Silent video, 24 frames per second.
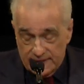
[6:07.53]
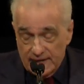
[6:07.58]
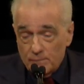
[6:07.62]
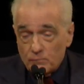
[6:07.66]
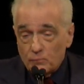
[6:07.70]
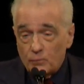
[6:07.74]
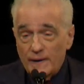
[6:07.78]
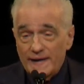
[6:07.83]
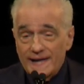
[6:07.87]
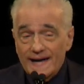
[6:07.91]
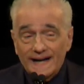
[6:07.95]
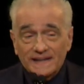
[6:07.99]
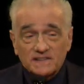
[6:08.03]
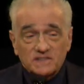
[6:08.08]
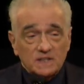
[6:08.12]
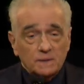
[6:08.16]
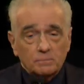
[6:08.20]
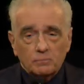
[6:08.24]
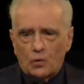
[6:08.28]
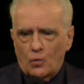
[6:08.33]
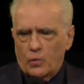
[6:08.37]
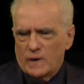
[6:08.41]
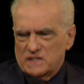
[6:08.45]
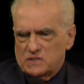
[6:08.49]
We had
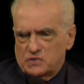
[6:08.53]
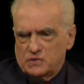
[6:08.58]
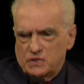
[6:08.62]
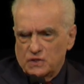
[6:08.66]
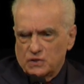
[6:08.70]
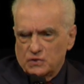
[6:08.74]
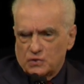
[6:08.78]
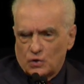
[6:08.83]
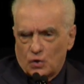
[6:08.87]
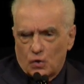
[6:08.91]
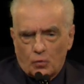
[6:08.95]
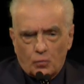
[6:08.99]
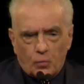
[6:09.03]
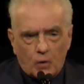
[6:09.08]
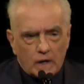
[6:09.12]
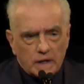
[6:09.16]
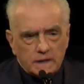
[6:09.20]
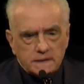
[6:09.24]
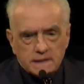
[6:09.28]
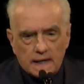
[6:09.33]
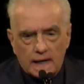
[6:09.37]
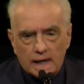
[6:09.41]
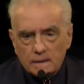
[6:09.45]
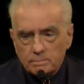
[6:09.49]
some questions all
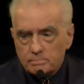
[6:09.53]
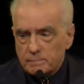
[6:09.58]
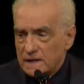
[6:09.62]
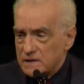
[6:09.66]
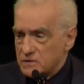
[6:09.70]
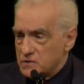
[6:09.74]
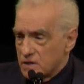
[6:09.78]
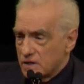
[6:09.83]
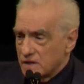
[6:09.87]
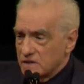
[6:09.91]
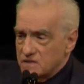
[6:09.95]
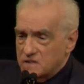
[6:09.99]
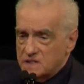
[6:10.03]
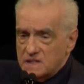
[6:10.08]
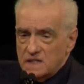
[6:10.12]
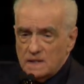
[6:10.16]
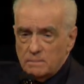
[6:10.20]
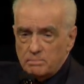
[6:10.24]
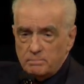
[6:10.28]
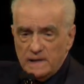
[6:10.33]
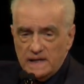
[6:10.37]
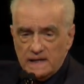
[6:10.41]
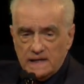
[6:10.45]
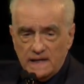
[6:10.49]
worked out, but as you can see the
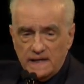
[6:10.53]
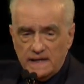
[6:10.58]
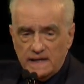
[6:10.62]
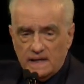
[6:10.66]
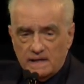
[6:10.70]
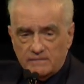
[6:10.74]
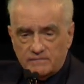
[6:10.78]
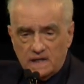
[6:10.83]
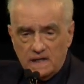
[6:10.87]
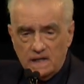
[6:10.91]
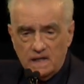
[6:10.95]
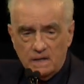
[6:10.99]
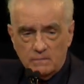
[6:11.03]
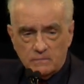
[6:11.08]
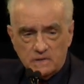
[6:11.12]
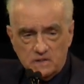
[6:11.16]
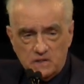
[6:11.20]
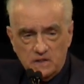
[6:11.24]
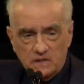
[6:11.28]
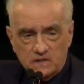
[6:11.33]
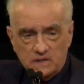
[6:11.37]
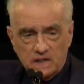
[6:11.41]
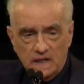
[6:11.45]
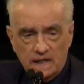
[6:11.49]
beginning of it here when
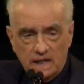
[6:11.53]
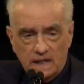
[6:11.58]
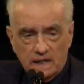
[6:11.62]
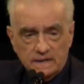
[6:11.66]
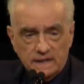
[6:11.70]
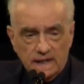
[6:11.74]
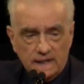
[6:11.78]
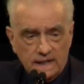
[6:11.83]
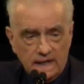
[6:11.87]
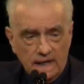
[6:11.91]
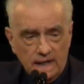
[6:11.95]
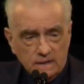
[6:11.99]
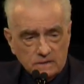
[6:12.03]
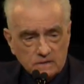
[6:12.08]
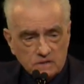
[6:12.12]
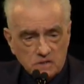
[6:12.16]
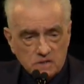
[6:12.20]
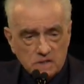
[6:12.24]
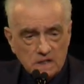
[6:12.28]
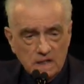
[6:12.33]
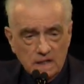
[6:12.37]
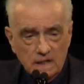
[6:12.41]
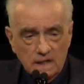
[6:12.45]
she's sitting on the couch,